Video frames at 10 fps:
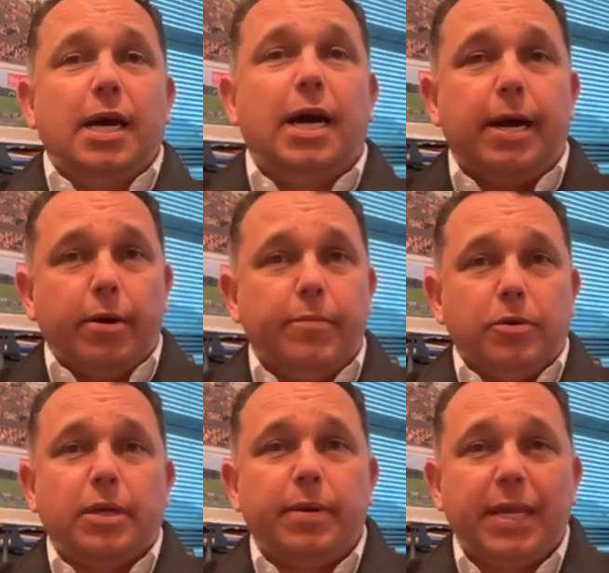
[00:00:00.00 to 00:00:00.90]
I uh, hope your
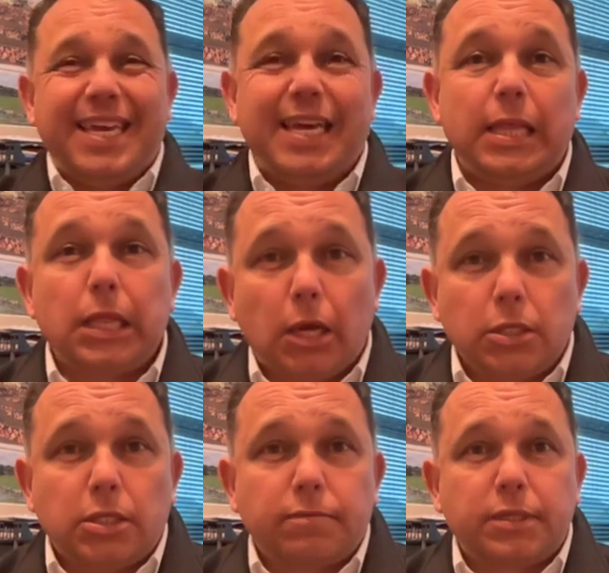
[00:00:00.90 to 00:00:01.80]
tamariki get
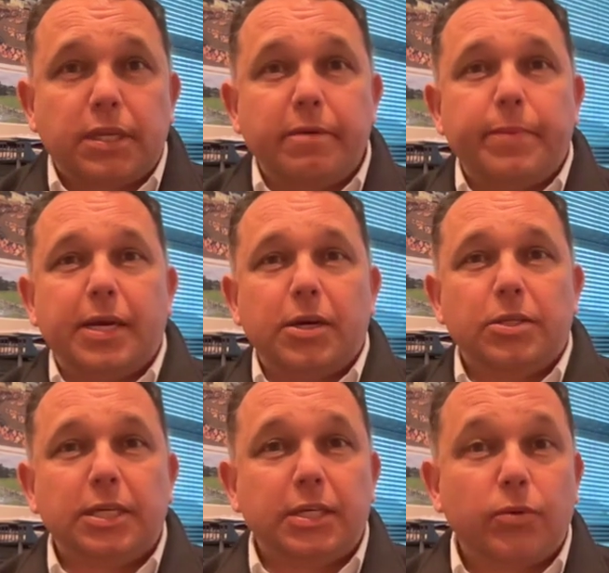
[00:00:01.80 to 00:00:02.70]
lots of sleep
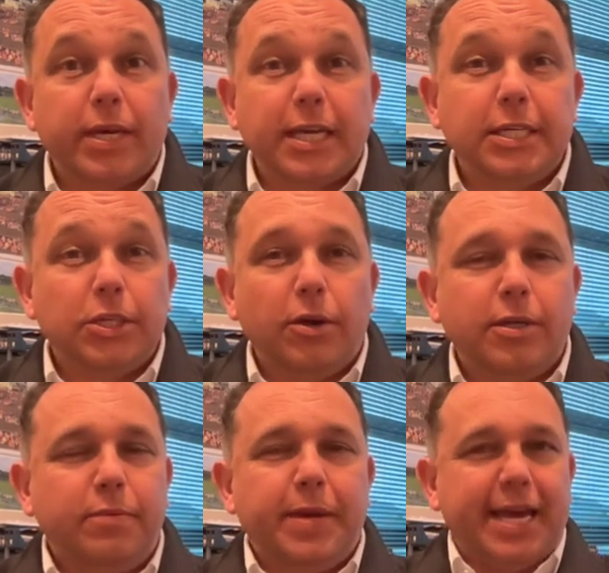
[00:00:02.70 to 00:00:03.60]
because next week is going
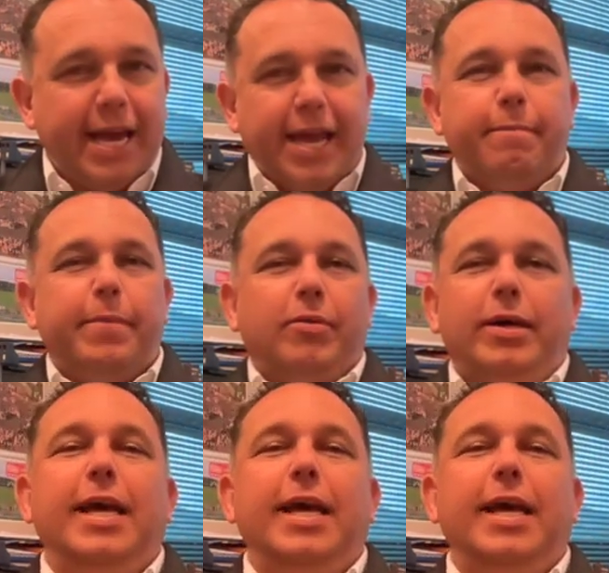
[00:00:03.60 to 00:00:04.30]
to be a big one.